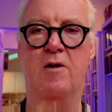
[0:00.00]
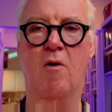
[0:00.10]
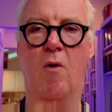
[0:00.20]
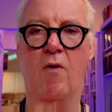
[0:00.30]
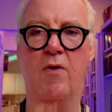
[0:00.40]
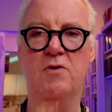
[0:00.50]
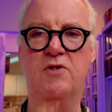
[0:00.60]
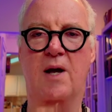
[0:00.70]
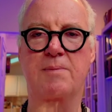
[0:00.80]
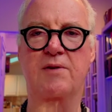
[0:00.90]
all
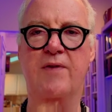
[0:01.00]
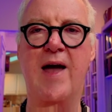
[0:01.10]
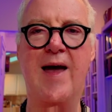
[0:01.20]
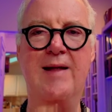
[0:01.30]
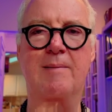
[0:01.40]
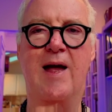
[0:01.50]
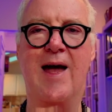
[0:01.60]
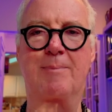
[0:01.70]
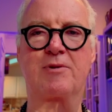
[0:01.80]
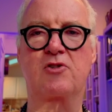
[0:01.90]
those types of
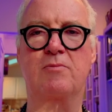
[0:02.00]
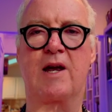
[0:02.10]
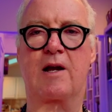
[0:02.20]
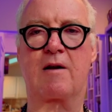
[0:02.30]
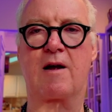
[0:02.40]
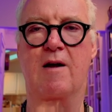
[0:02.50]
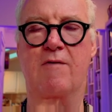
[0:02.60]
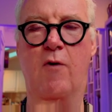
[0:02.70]
apps to make